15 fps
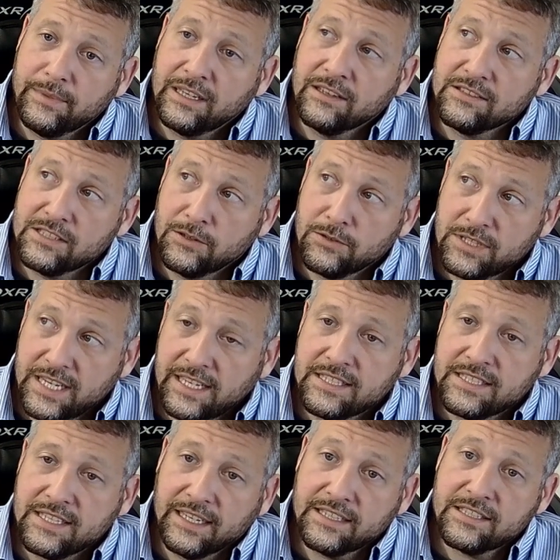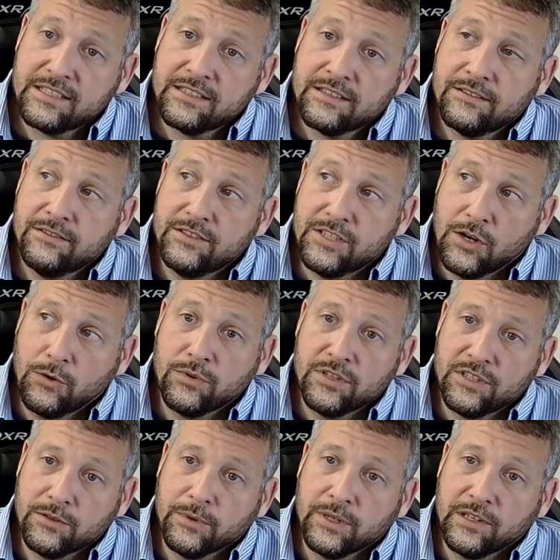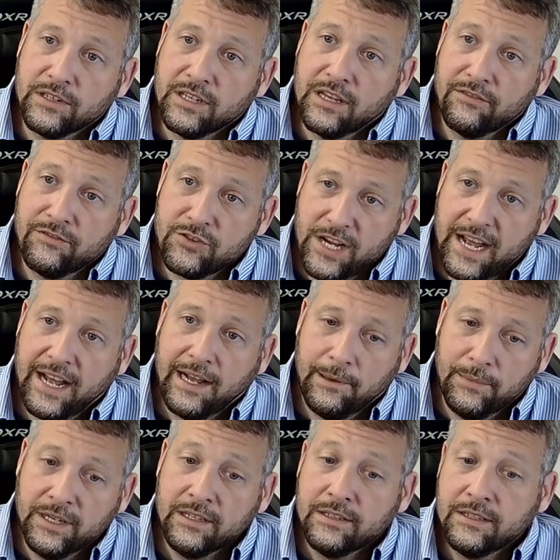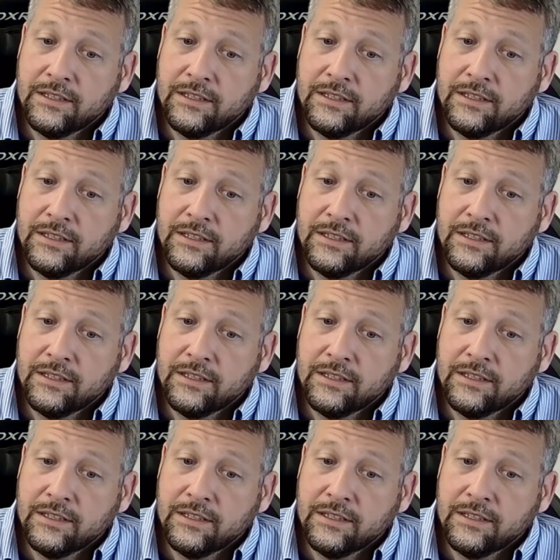because those heat sinks don't do a good enough job